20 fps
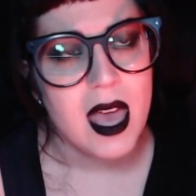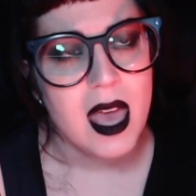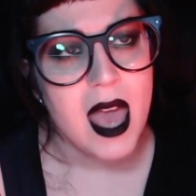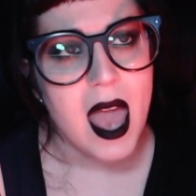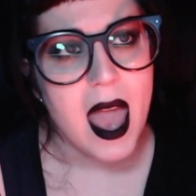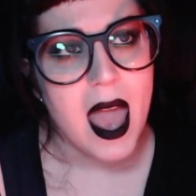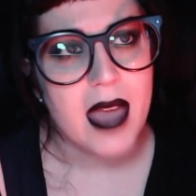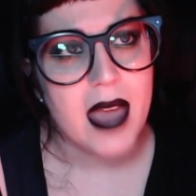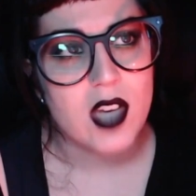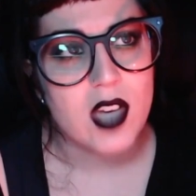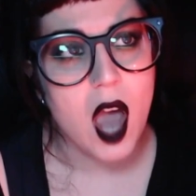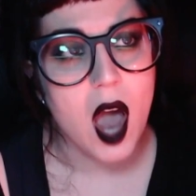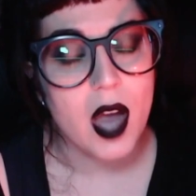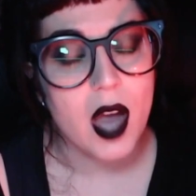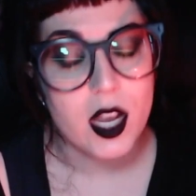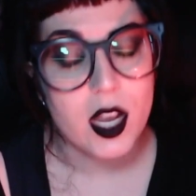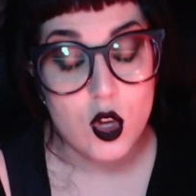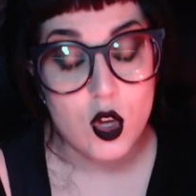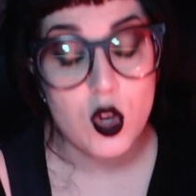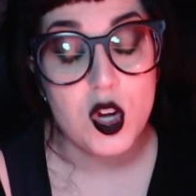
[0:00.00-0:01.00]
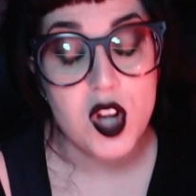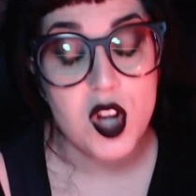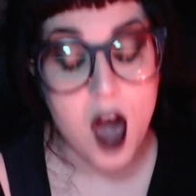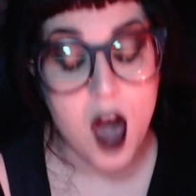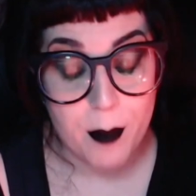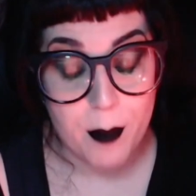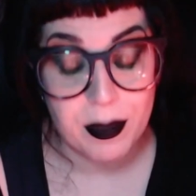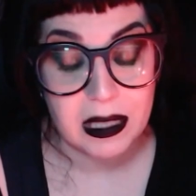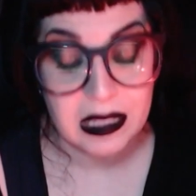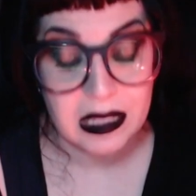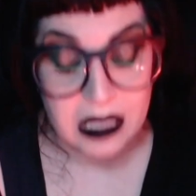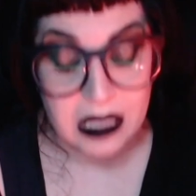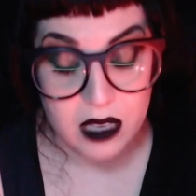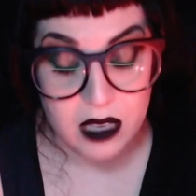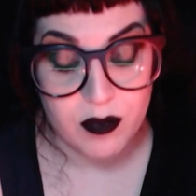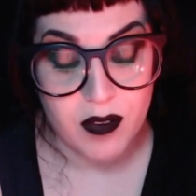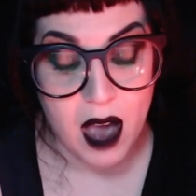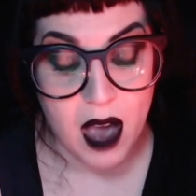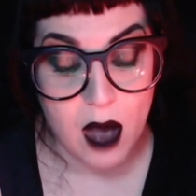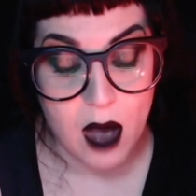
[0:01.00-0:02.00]
And I could not
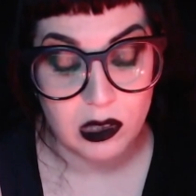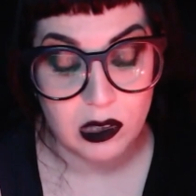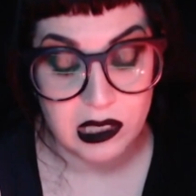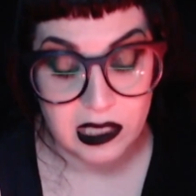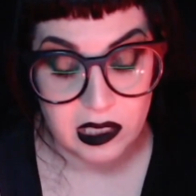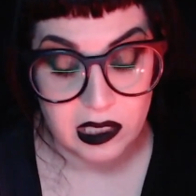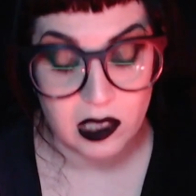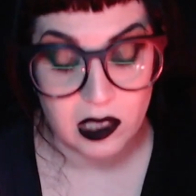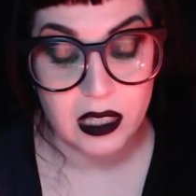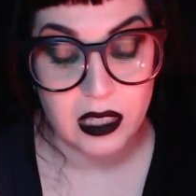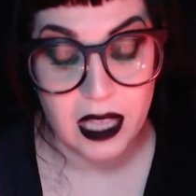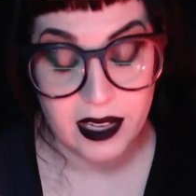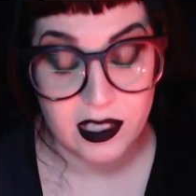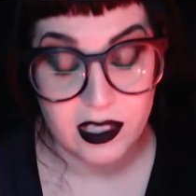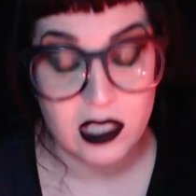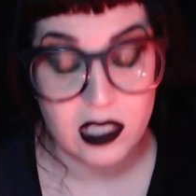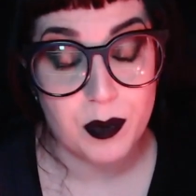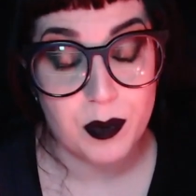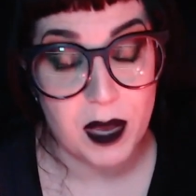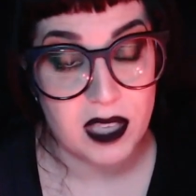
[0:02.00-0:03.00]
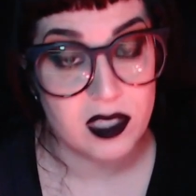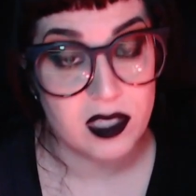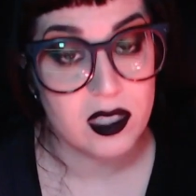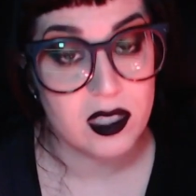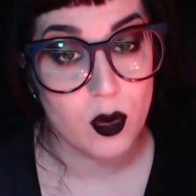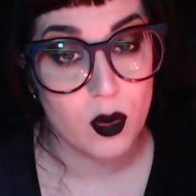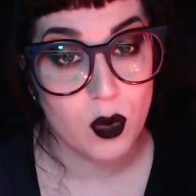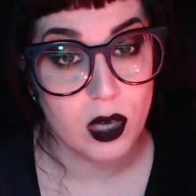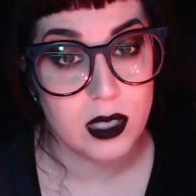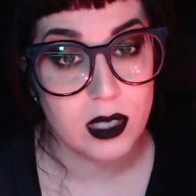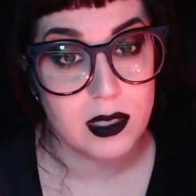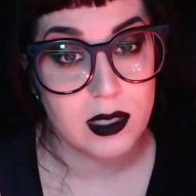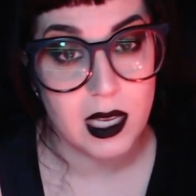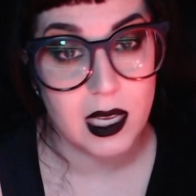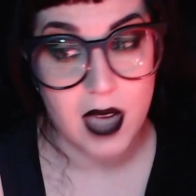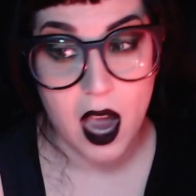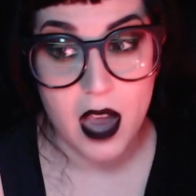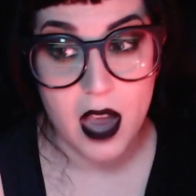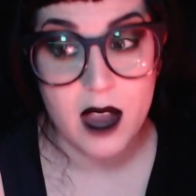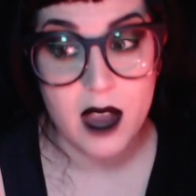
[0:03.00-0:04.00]
believe how little leg space there was. Like,
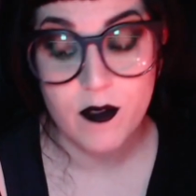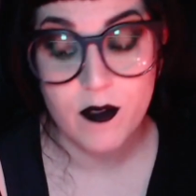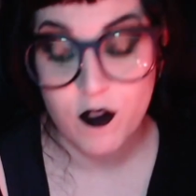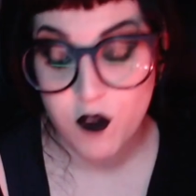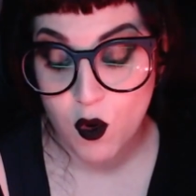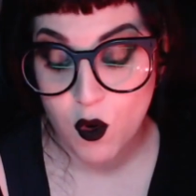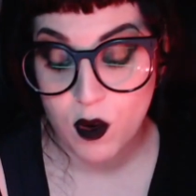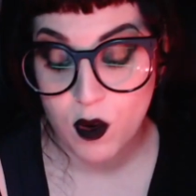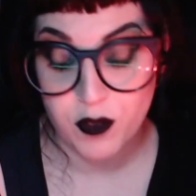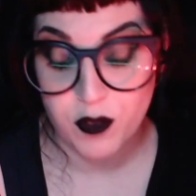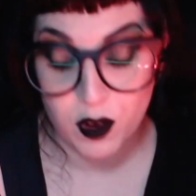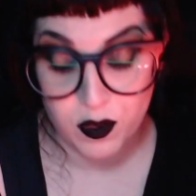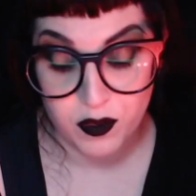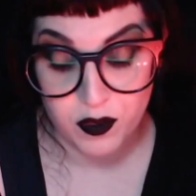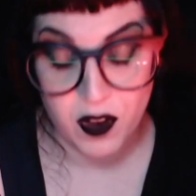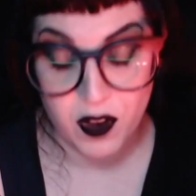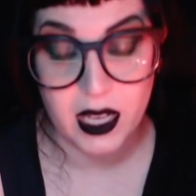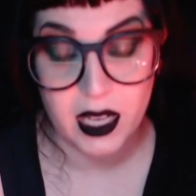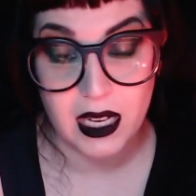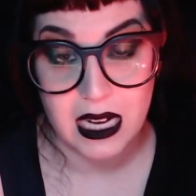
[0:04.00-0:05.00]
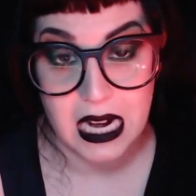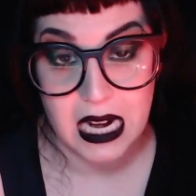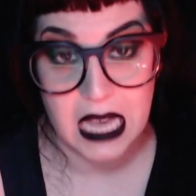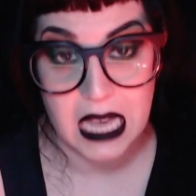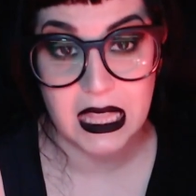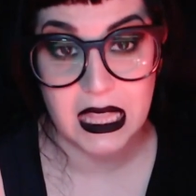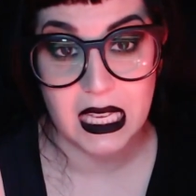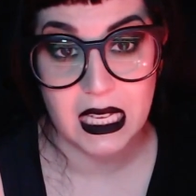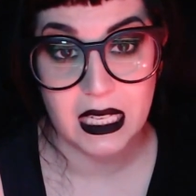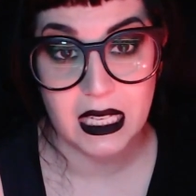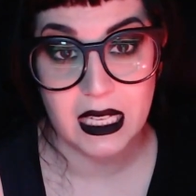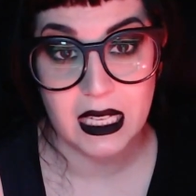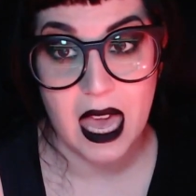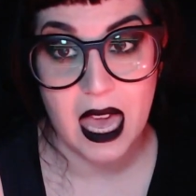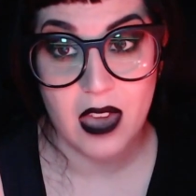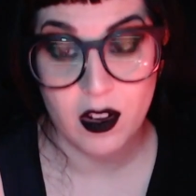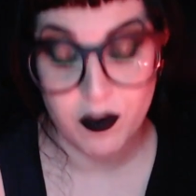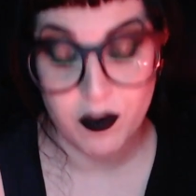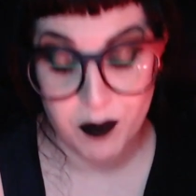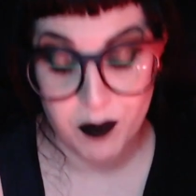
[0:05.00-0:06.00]
I am four foot fucking nothing.
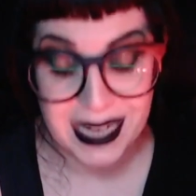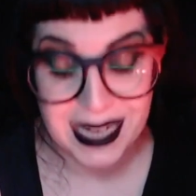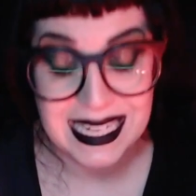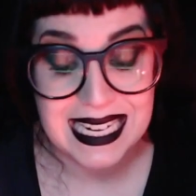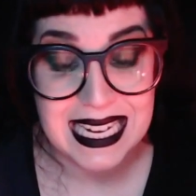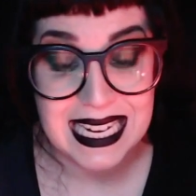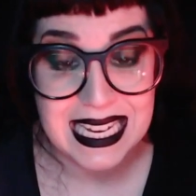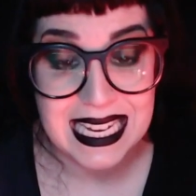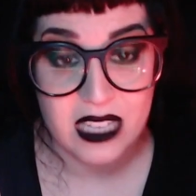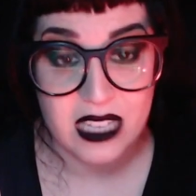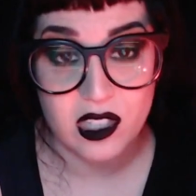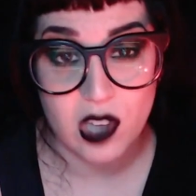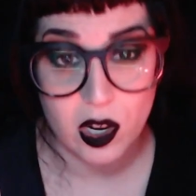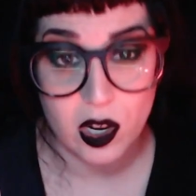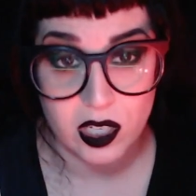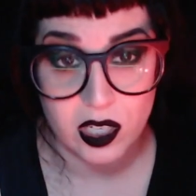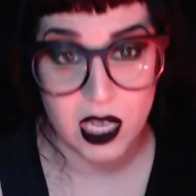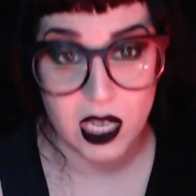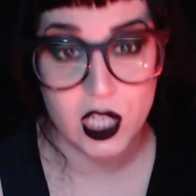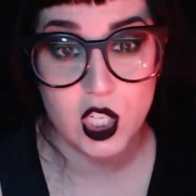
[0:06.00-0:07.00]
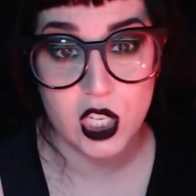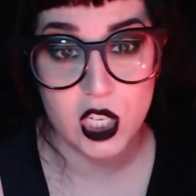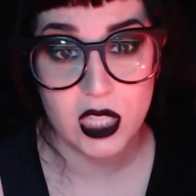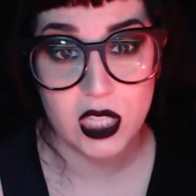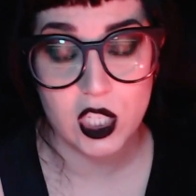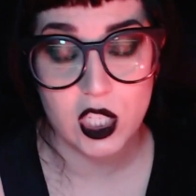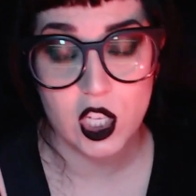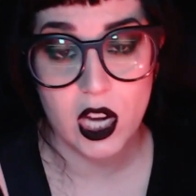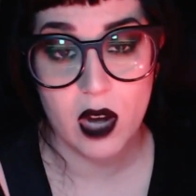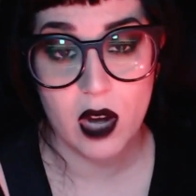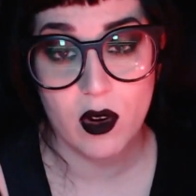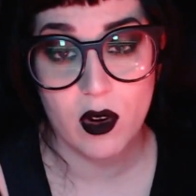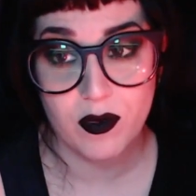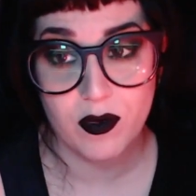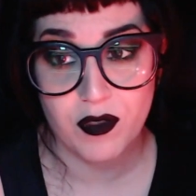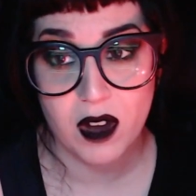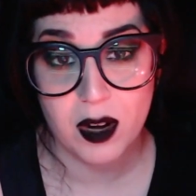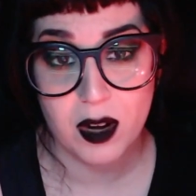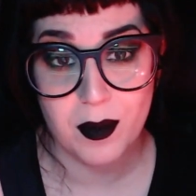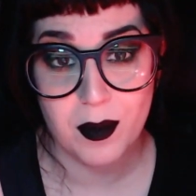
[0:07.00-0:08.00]
And if my knees are touching the chair in
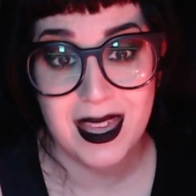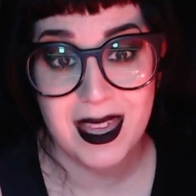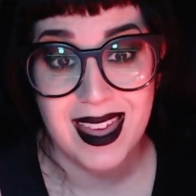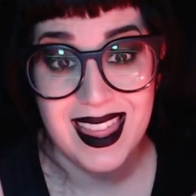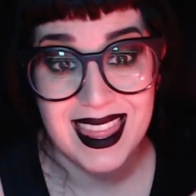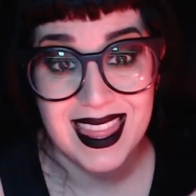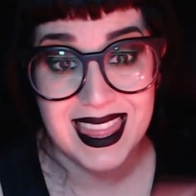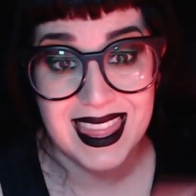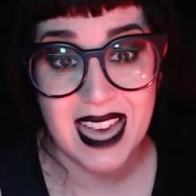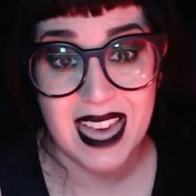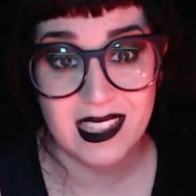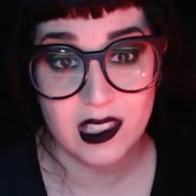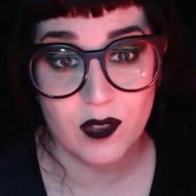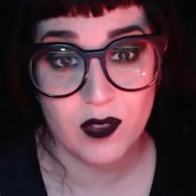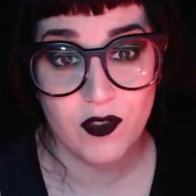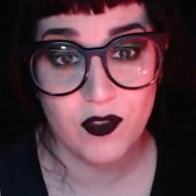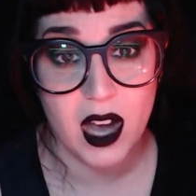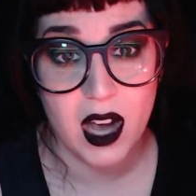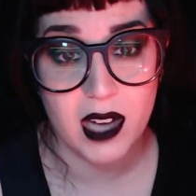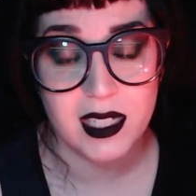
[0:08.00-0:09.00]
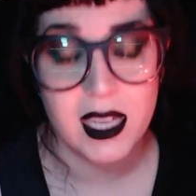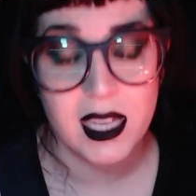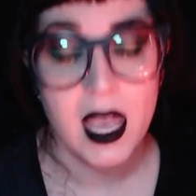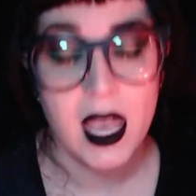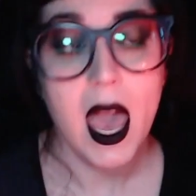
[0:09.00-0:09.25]
front of me, that's fucked.